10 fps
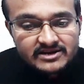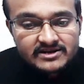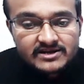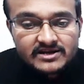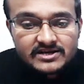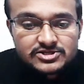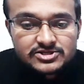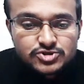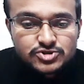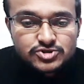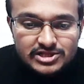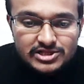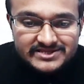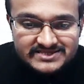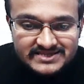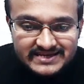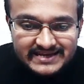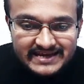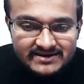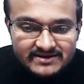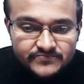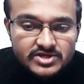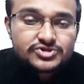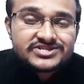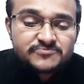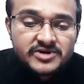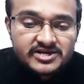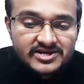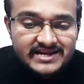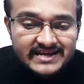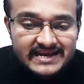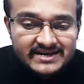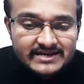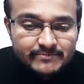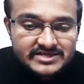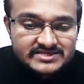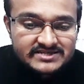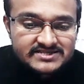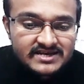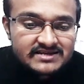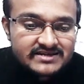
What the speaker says: So all this n, so this particular n represents